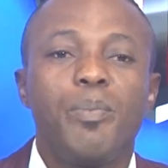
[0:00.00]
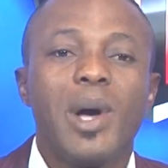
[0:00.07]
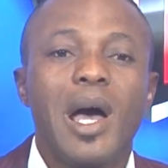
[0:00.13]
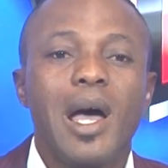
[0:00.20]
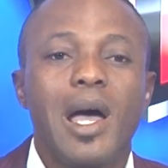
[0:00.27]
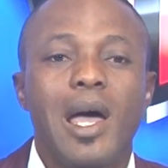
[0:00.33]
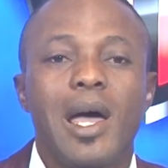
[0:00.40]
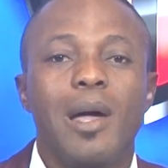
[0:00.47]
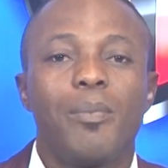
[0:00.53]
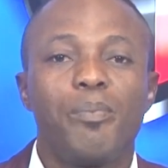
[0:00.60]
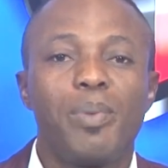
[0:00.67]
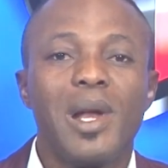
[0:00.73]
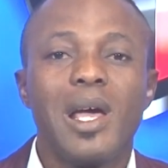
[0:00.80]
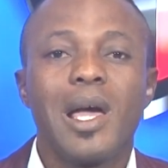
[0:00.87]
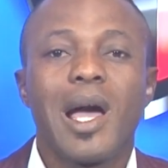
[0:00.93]

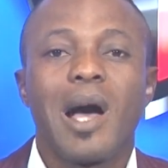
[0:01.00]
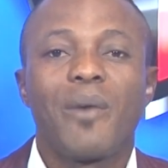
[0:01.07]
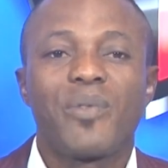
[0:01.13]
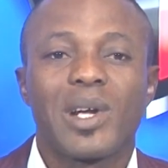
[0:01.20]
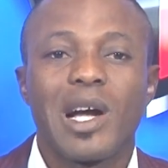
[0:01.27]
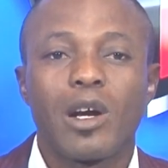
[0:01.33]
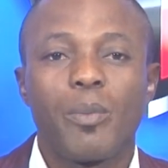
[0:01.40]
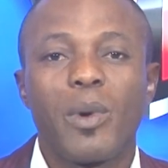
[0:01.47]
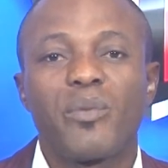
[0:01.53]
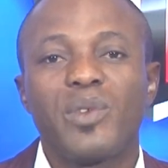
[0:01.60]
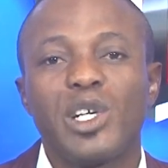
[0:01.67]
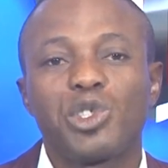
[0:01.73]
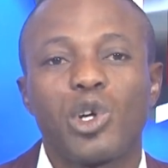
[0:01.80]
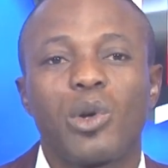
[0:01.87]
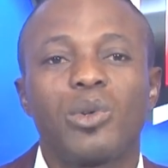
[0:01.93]
play African Cup of
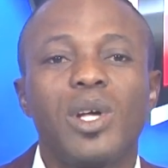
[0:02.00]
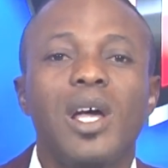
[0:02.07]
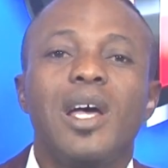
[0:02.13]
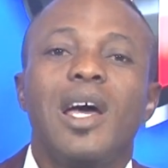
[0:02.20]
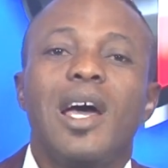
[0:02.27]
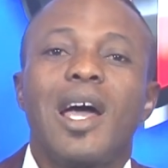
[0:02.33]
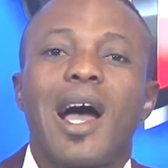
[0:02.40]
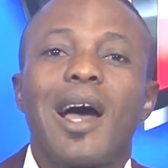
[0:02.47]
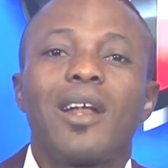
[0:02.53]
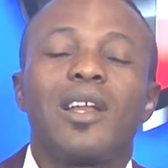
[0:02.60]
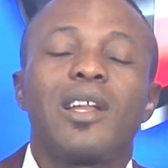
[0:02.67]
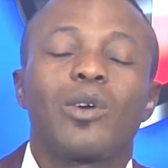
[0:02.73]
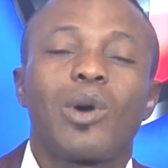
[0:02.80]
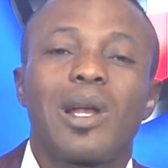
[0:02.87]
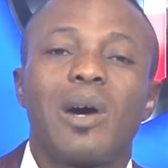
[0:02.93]
Nations. How
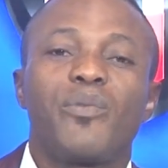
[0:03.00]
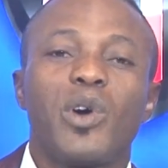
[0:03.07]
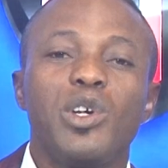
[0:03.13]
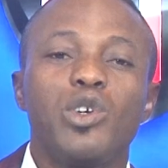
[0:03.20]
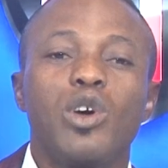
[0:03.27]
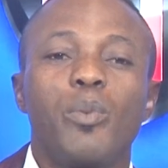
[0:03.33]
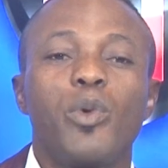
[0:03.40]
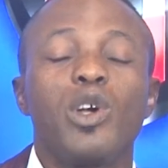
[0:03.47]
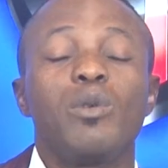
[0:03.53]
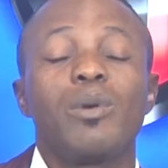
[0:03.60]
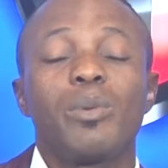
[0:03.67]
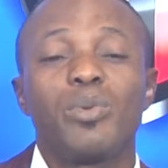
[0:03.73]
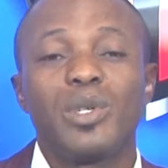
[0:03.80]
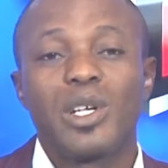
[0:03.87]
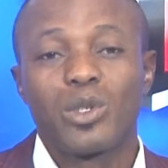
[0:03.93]
do they call out for Europe? Or
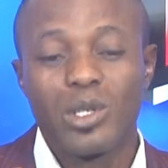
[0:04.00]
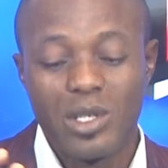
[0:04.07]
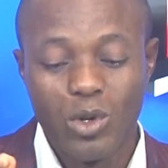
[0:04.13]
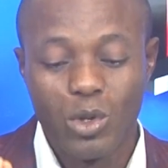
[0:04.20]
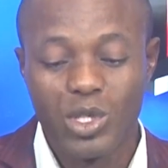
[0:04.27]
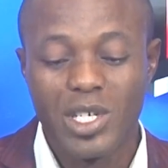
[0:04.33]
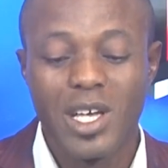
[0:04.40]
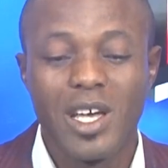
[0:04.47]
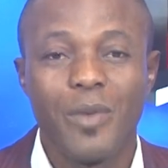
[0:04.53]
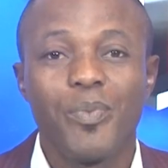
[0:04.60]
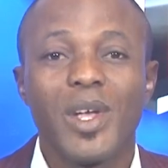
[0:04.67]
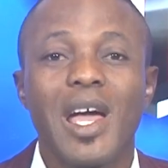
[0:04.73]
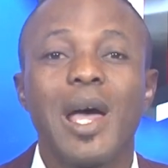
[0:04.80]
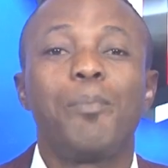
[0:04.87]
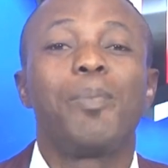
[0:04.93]
even they go say,
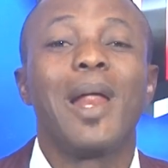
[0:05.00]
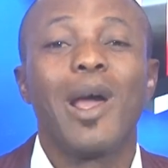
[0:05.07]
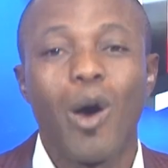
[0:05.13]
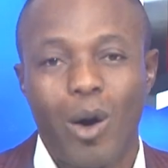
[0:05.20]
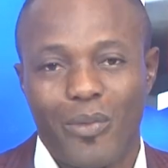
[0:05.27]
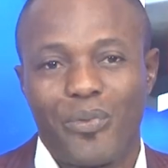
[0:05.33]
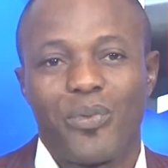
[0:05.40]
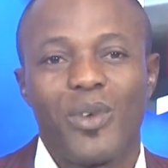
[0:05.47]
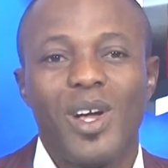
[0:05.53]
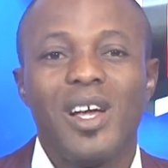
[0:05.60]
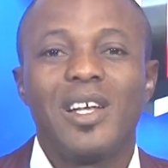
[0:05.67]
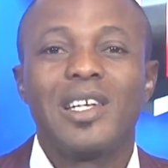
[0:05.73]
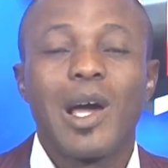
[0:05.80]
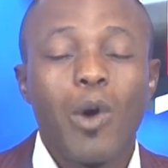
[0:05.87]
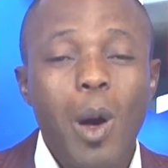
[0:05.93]
playoff.
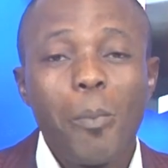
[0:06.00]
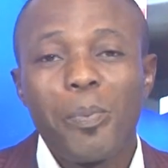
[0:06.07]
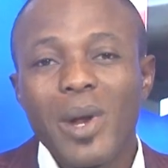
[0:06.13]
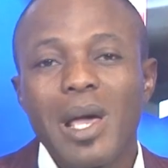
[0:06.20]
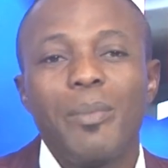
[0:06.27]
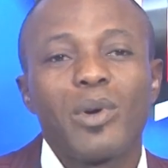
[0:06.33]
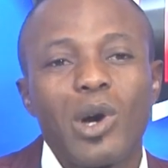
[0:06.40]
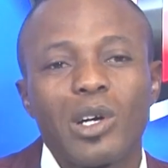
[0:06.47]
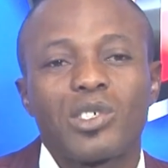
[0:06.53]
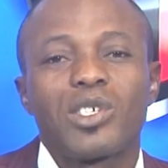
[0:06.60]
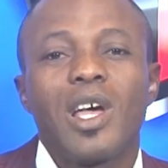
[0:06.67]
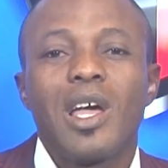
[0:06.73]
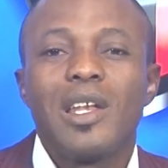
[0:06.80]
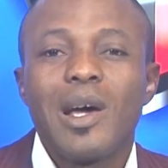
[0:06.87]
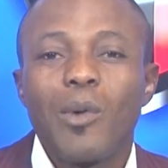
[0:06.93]
They won't play
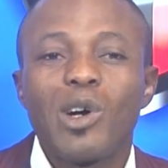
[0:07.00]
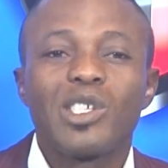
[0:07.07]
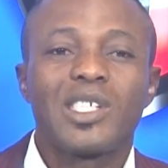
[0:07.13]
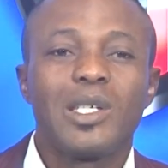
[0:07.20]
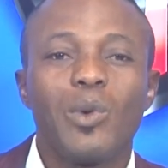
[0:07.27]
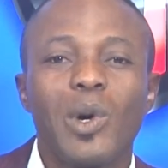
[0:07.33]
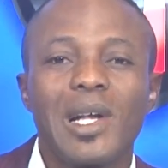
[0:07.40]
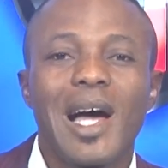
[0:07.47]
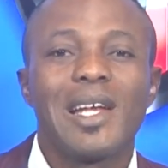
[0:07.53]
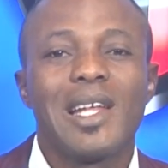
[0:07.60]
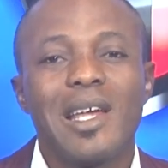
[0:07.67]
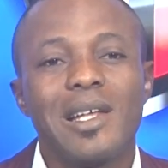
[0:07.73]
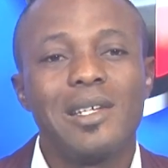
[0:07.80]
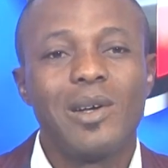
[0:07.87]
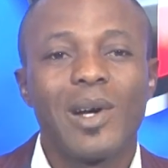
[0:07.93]
because they won't see whether
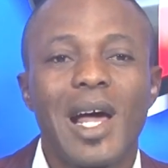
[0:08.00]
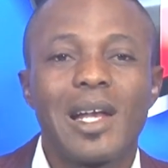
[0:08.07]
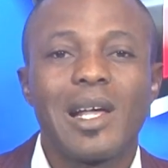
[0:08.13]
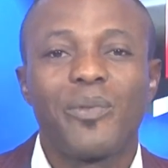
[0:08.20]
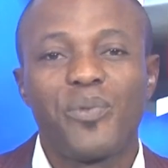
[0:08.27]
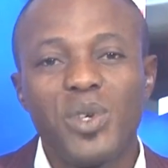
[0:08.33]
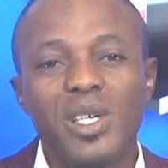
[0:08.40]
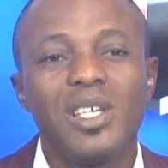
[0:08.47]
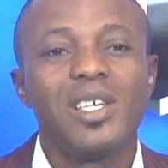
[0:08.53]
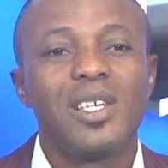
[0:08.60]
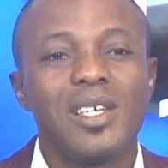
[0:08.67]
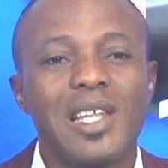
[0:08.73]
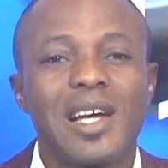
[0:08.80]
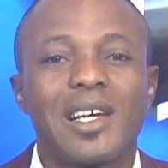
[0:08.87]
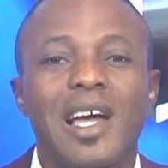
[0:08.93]
they
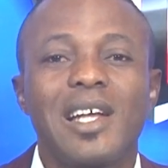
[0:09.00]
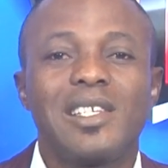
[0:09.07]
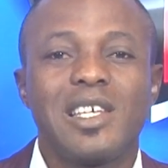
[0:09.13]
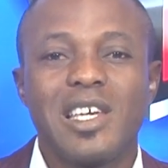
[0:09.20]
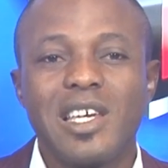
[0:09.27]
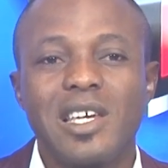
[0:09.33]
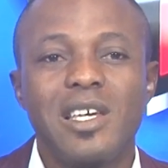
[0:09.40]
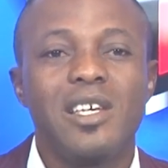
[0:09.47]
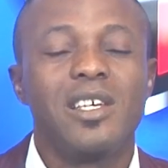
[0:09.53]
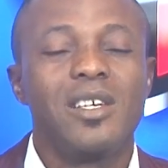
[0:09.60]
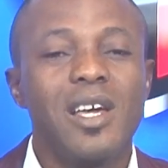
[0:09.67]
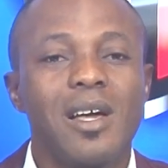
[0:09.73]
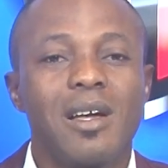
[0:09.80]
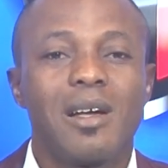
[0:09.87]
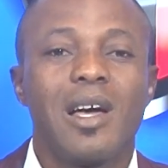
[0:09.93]
get
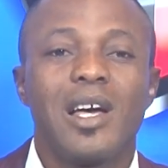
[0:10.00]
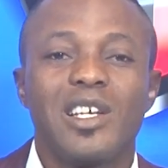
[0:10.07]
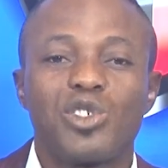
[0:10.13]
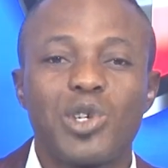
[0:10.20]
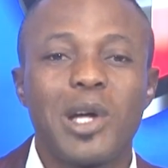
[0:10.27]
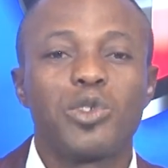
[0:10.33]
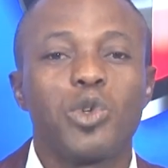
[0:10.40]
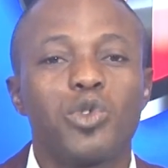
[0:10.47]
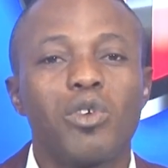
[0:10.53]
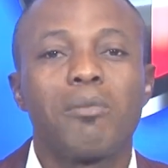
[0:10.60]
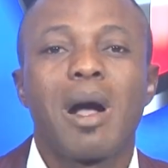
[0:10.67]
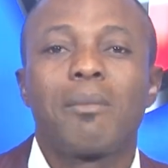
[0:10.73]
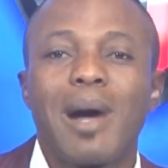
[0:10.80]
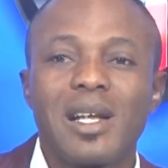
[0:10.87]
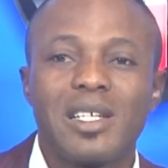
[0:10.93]
the strength to do
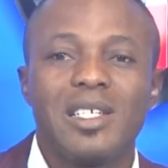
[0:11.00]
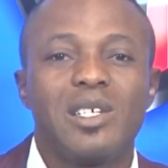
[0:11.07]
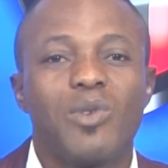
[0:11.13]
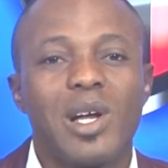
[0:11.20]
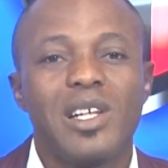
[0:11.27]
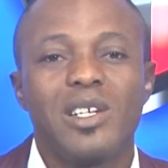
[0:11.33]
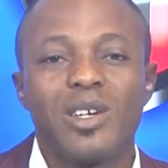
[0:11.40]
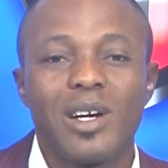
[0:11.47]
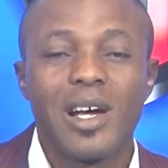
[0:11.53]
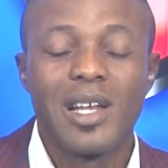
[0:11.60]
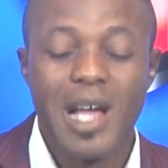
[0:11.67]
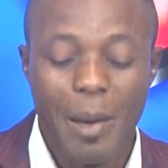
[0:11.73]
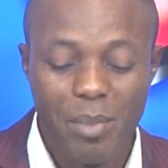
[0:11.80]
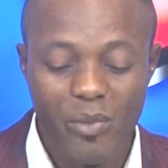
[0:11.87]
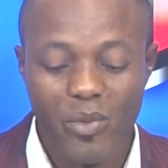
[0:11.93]
bang bang the where
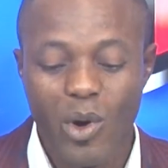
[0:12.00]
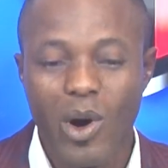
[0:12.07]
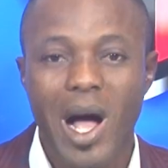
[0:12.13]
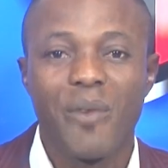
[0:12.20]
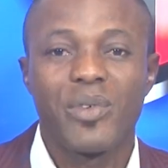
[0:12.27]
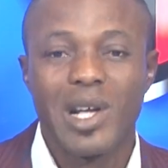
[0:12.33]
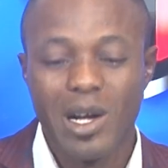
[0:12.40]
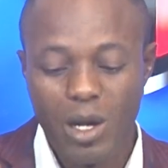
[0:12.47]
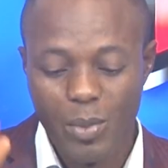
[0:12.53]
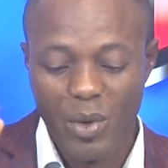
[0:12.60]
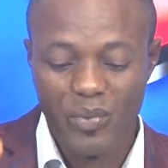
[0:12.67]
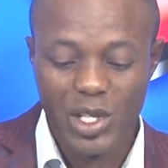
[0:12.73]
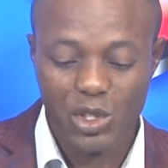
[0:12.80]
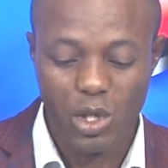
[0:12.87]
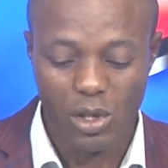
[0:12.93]
they happen for African Cup
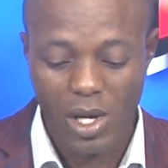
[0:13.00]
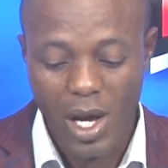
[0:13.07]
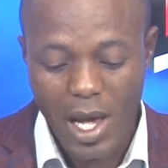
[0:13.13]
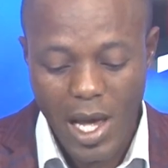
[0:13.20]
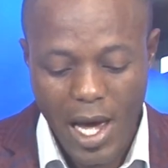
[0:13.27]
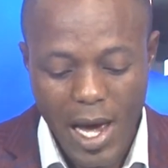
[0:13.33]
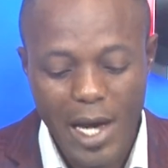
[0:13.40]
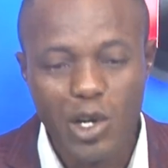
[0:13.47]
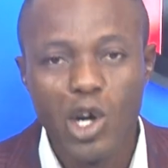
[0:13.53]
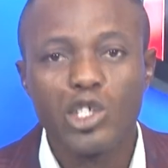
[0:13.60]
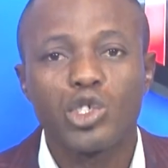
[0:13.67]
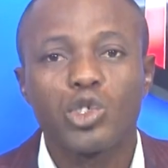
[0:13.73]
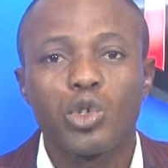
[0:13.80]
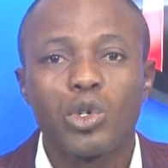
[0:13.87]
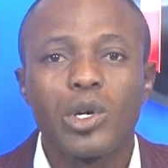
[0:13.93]
of Nations.
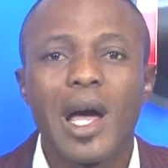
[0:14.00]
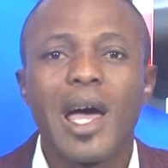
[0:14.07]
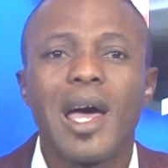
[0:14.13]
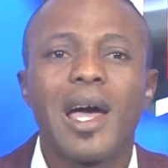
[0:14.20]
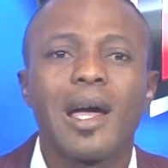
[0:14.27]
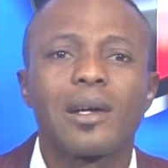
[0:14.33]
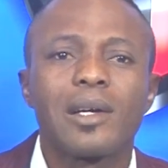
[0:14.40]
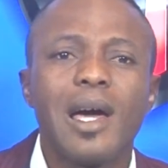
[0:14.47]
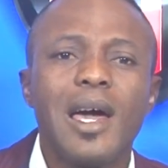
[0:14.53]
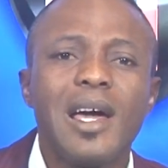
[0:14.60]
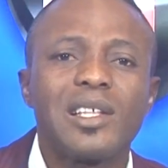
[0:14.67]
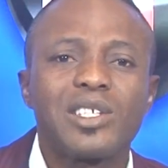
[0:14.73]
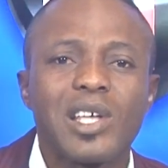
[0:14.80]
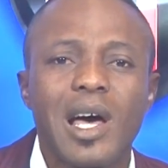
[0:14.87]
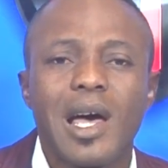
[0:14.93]
Those
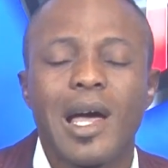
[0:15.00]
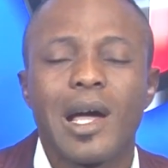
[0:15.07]
eight